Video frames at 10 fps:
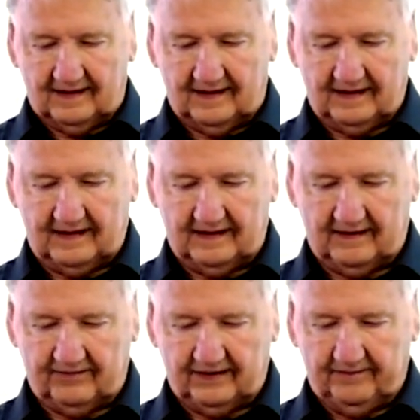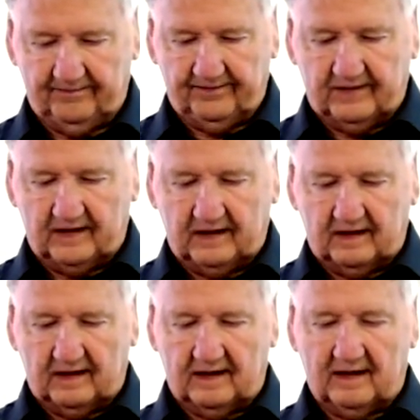I have
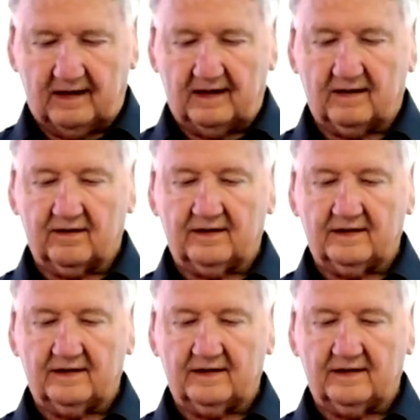a heart.